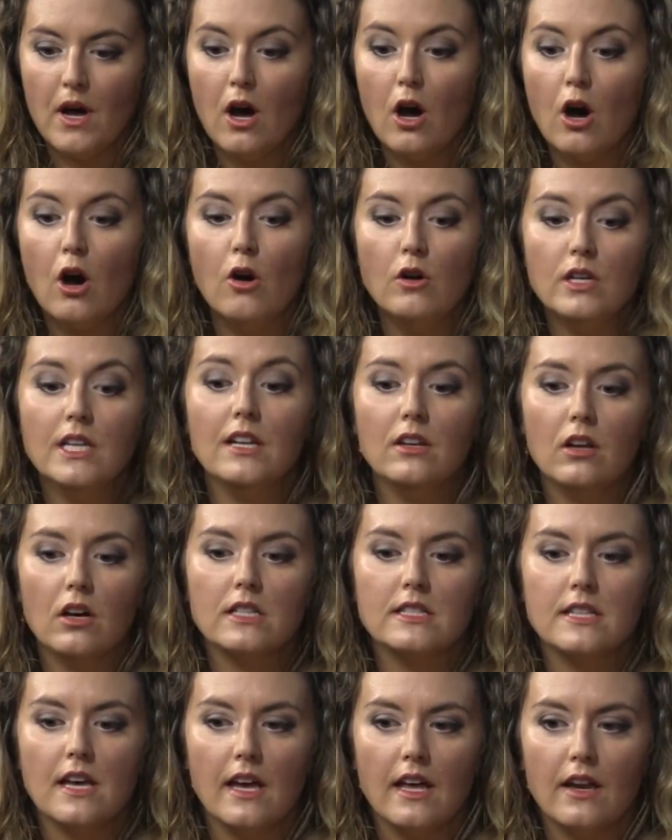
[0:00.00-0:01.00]
only
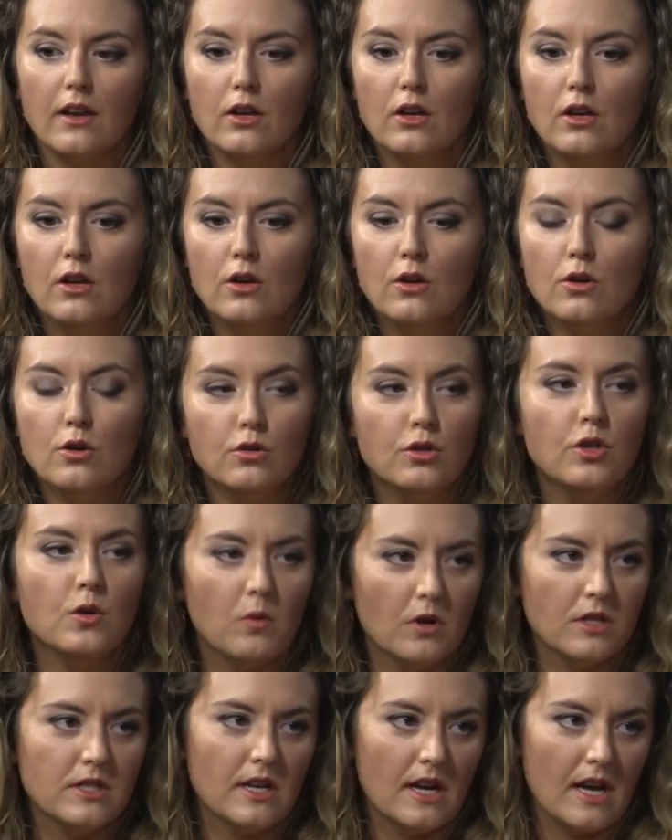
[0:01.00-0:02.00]
looked at who you
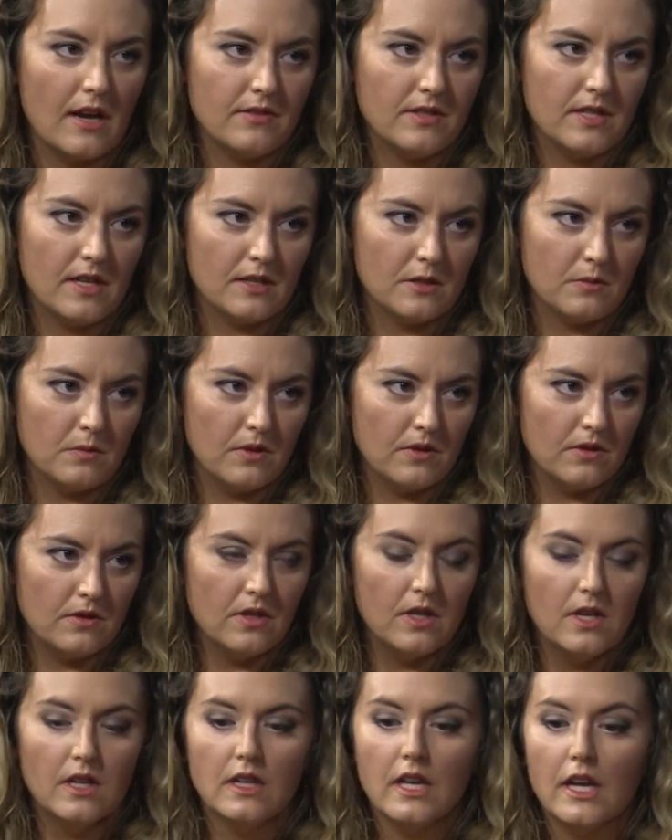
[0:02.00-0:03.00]
wanted to have sex with,
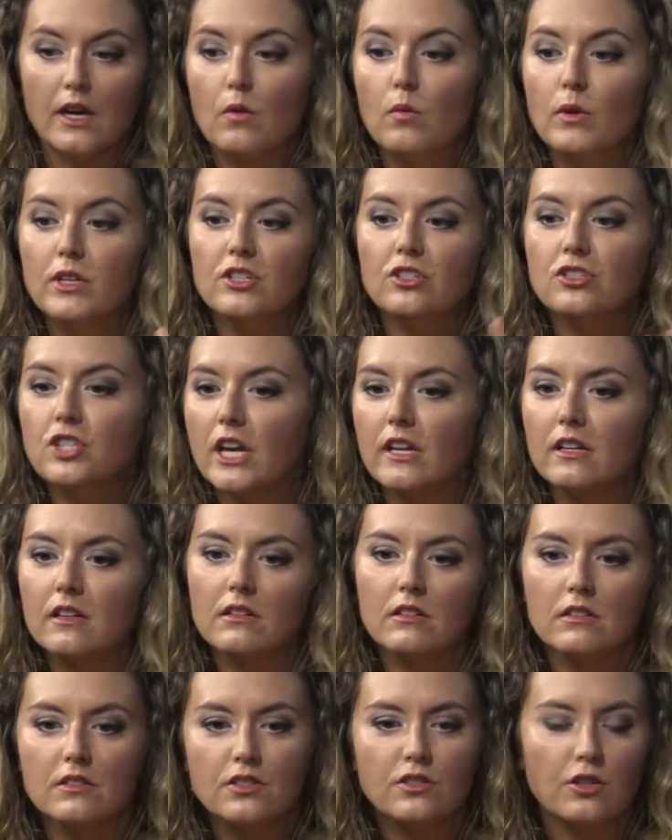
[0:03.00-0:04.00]
like which
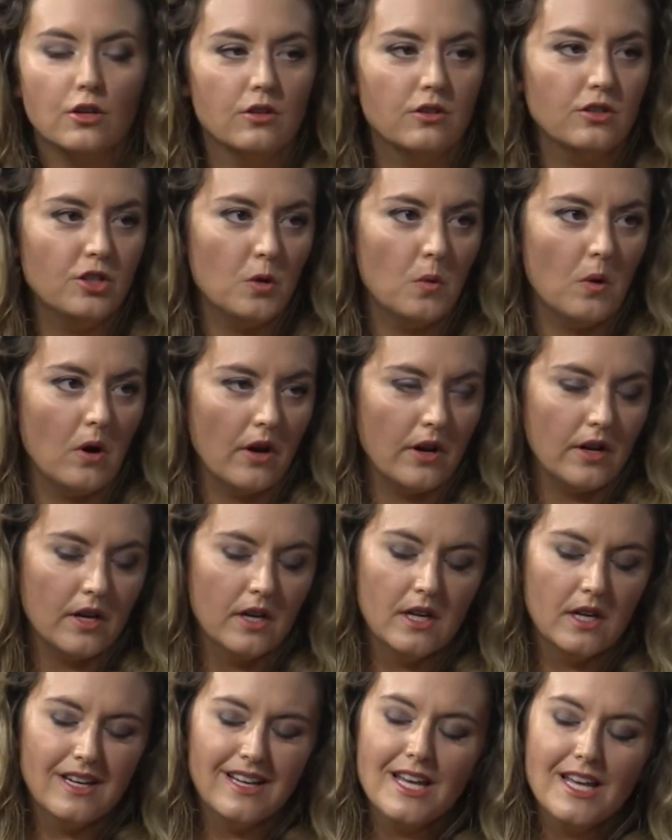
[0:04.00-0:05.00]
genitals turned you on.
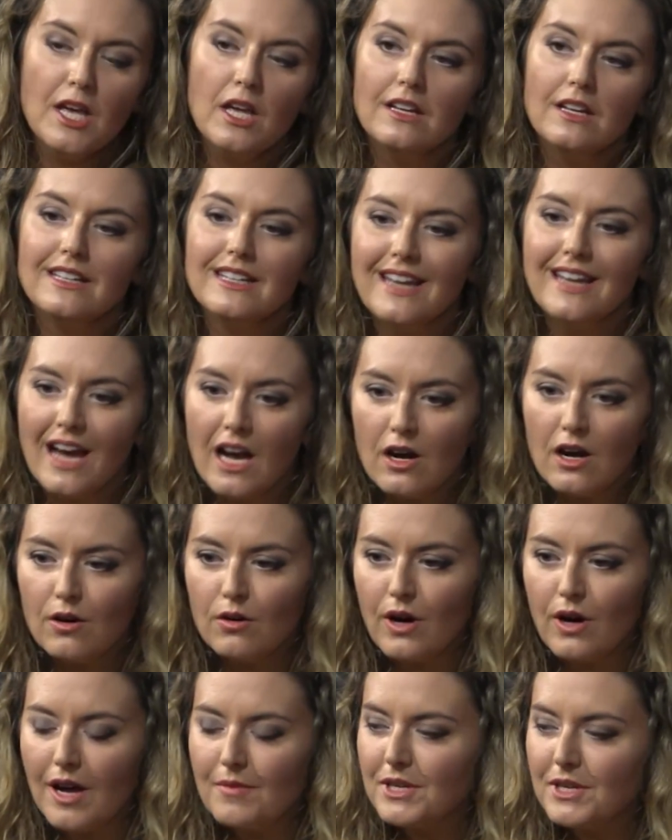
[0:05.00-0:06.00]

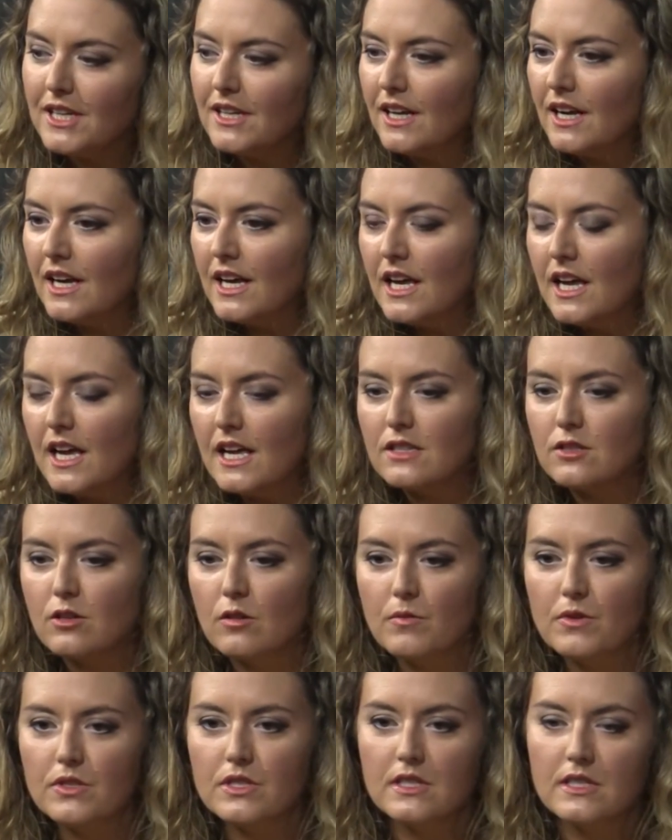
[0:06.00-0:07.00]
Now, I mean, it's
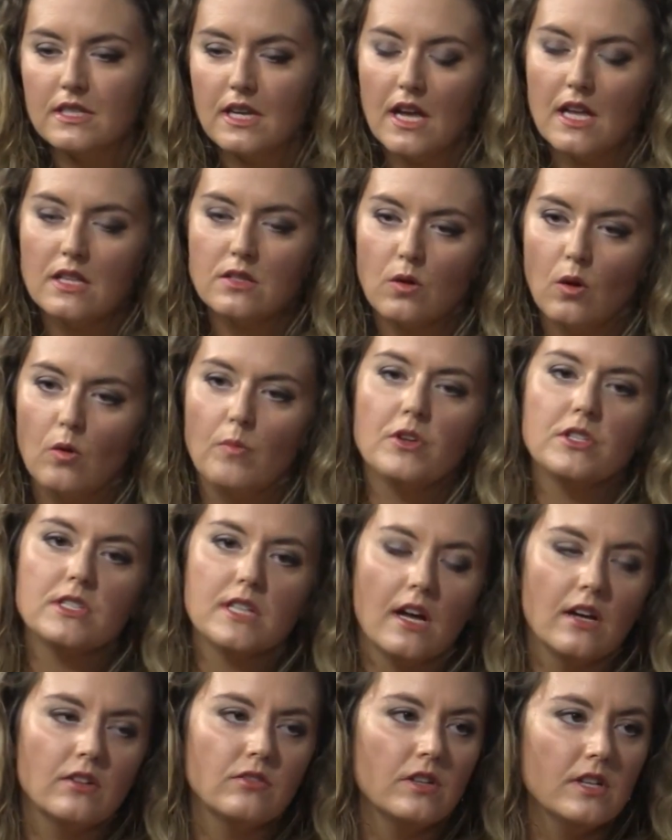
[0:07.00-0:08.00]
almost
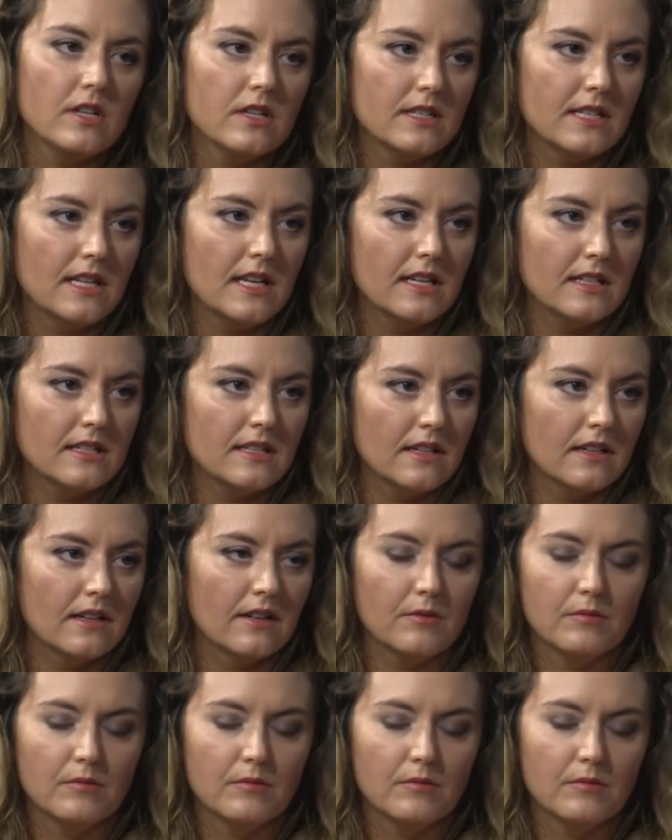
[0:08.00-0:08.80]
100 years later.